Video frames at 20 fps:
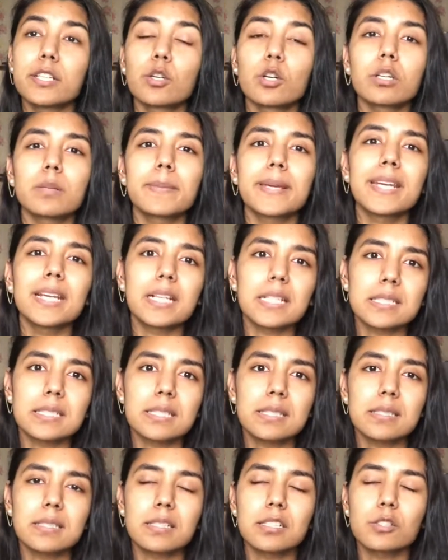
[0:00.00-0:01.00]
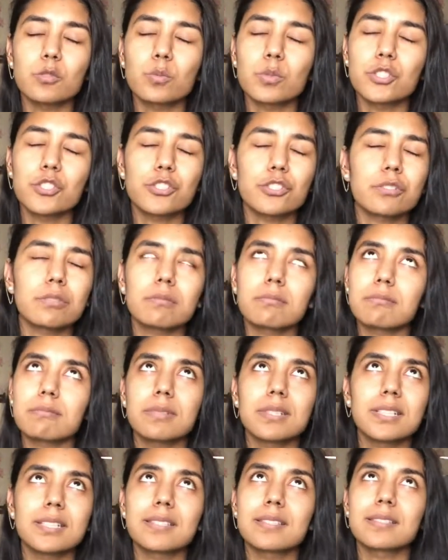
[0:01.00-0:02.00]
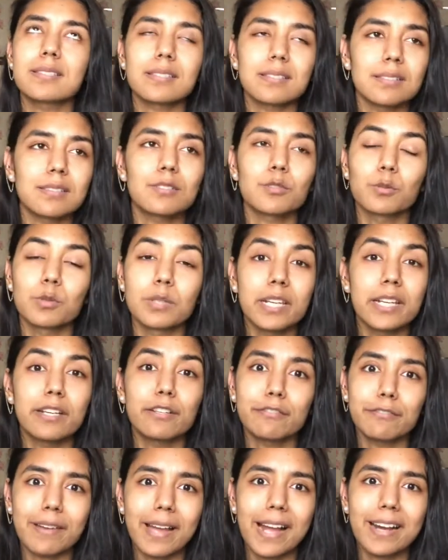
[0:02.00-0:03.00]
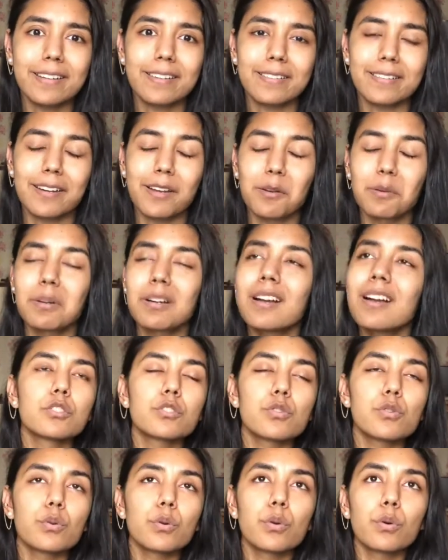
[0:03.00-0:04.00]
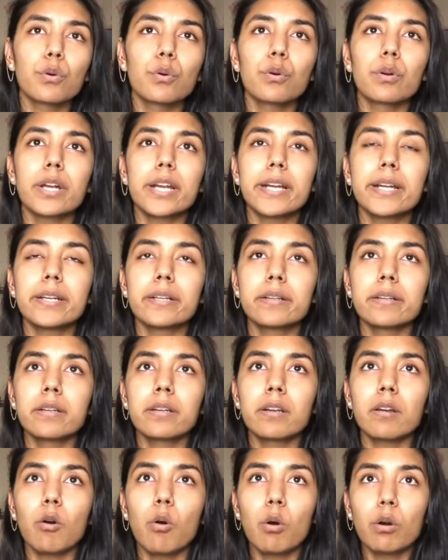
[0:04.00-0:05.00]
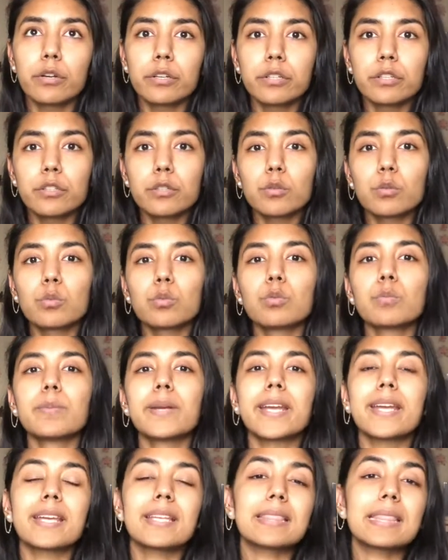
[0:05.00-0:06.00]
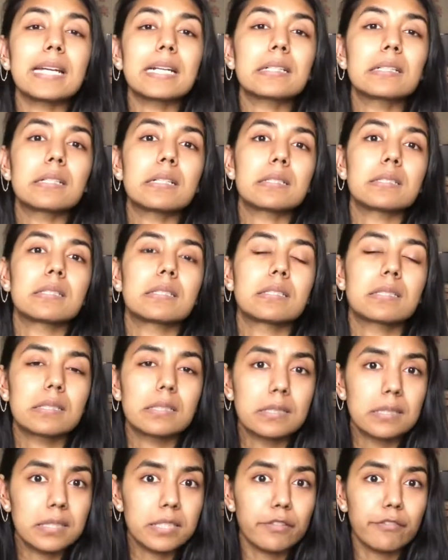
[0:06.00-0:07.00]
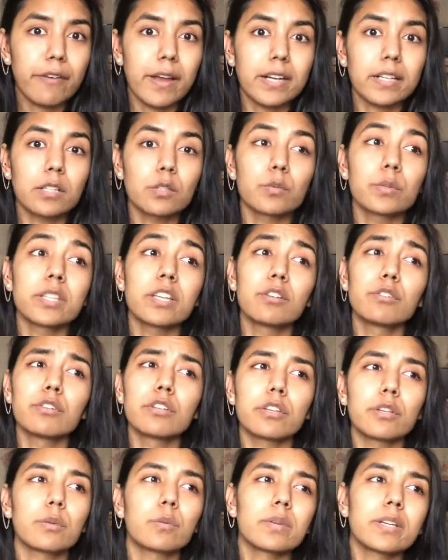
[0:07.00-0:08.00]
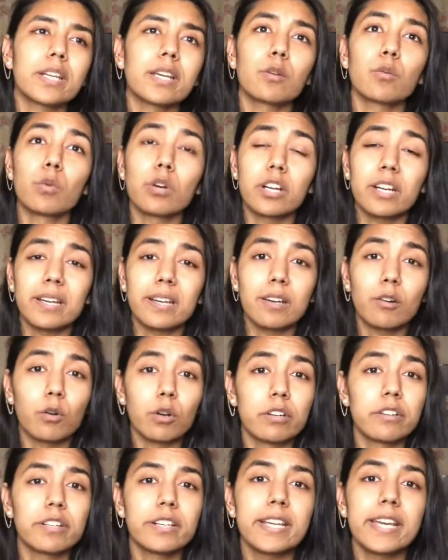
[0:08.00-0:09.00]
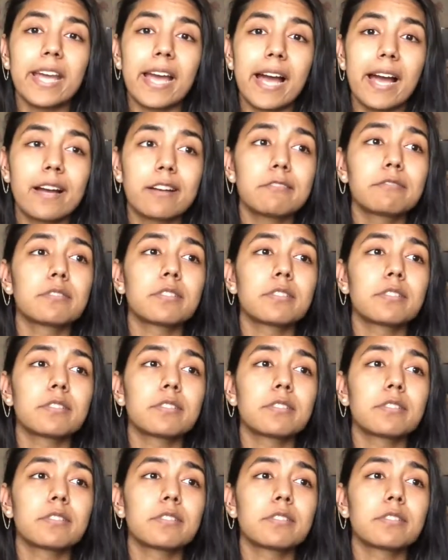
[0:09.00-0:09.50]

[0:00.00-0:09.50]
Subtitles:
not being consistent, which is totally a fact now. So in order to bring in that consistency factor without ruining what I already have